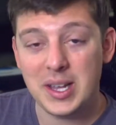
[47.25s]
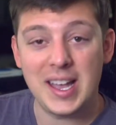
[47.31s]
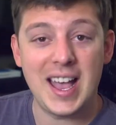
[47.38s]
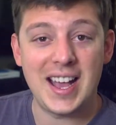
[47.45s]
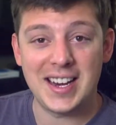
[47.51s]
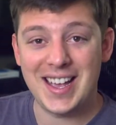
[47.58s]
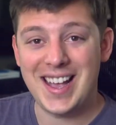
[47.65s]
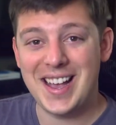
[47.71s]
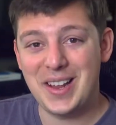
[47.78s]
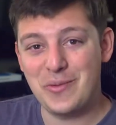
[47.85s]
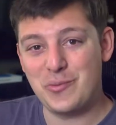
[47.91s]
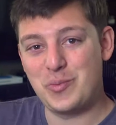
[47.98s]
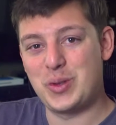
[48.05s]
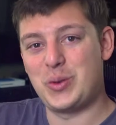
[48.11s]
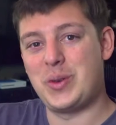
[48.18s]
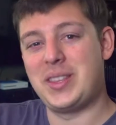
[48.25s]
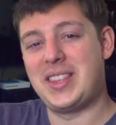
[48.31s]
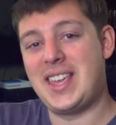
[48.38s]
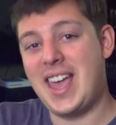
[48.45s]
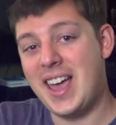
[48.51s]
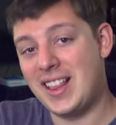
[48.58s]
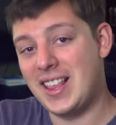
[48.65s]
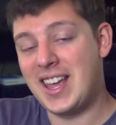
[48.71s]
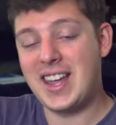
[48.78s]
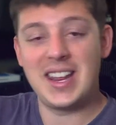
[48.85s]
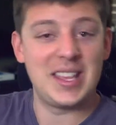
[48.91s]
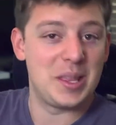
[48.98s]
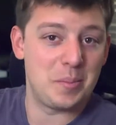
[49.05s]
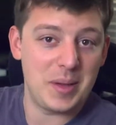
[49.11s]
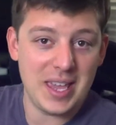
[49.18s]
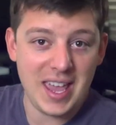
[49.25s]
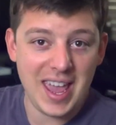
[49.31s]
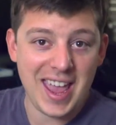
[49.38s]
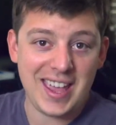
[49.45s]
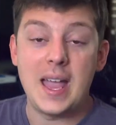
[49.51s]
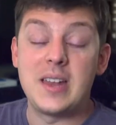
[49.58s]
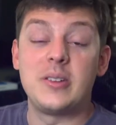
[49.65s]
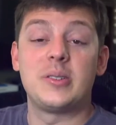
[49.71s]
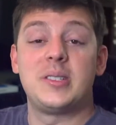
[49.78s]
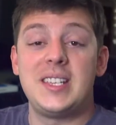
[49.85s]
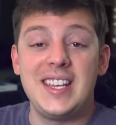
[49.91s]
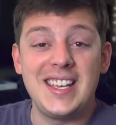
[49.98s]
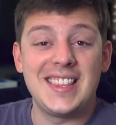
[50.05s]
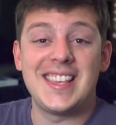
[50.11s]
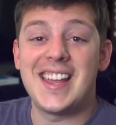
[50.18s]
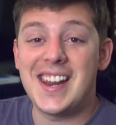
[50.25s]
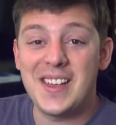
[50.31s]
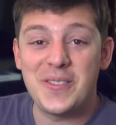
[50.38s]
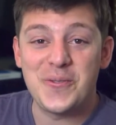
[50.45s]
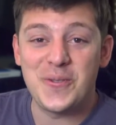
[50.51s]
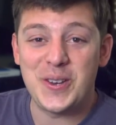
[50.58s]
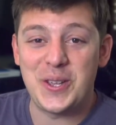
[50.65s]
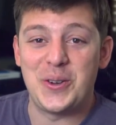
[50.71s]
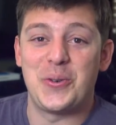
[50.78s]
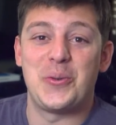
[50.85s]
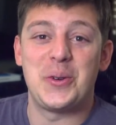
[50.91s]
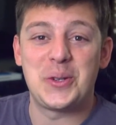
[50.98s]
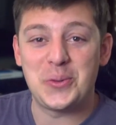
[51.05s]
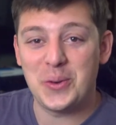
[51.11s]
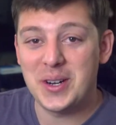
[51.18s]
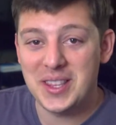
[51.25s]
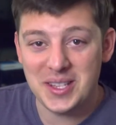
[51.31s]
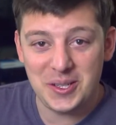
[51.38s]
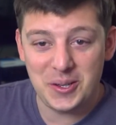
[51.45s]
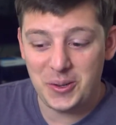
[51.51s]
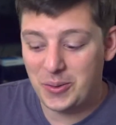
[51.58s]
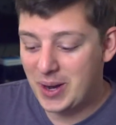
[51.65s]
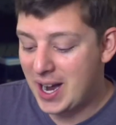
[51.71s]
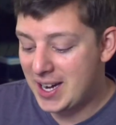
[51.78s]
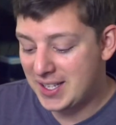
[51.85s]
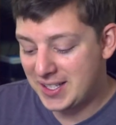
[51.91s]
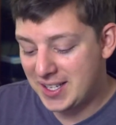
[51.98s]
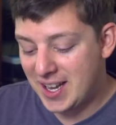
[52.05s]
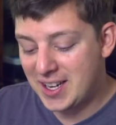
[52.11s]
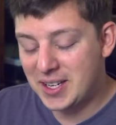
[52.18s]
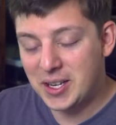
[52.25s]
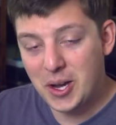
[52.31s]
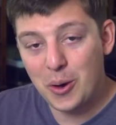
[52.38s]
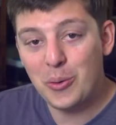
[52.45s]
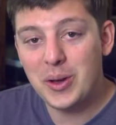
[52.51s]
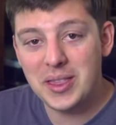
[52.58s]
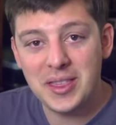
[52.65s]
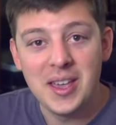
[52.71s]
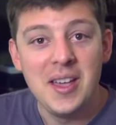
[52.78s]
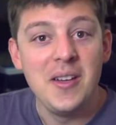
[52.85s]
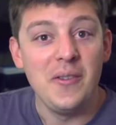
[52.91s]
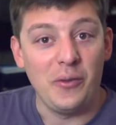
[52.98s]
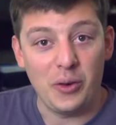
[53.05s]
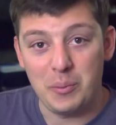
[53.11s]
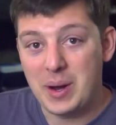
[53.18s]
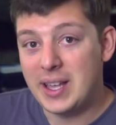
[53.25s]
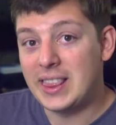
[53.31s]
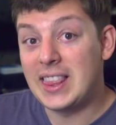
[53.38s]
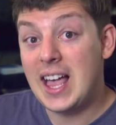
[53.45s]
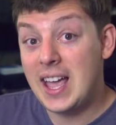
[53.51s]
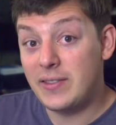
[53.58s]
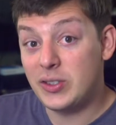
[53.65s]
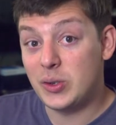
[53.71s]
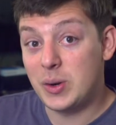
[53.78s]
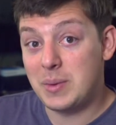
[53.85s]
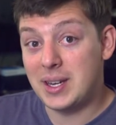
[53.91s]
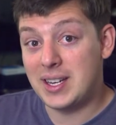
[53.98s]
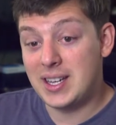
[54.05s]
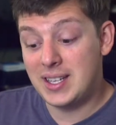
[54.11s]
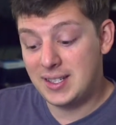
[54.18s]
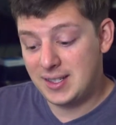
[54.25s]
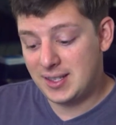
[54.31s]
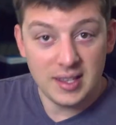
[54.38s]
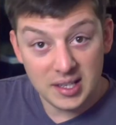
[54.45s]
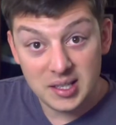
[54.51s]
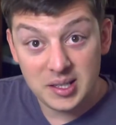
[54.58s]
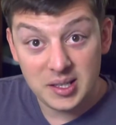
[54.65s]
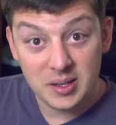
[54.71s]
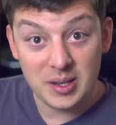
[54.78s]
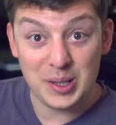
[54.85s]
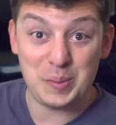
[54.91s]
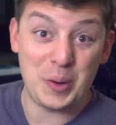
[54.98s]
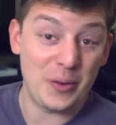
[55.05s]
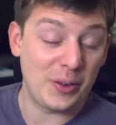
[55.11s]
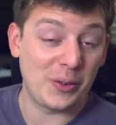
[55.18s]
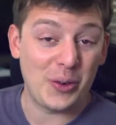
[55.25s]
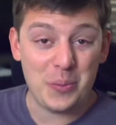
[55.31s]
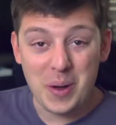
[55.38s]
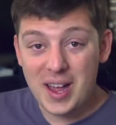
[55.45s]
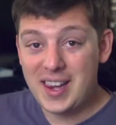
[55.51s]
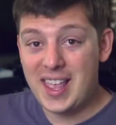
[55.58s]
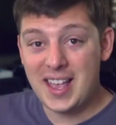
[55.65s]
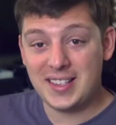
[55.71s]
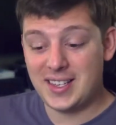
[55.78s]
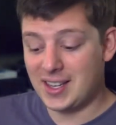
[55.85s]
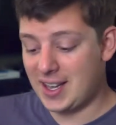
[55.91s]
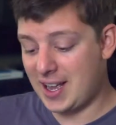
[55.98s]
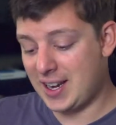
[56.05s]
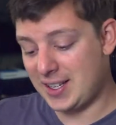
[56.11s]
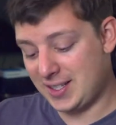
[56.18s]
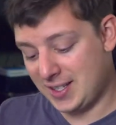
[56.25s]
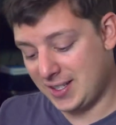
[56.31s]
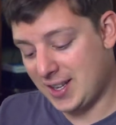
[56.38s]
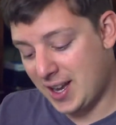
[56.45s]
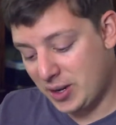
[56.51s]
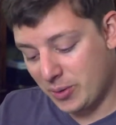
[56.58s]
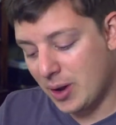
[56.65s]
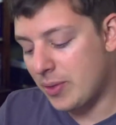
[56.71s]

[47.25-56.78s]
a head-to-head between the L8 and the P8, and you'll see in that other video which one of the two I decide to go with for my live streaming needs. This is perfect for podcasting and is designed around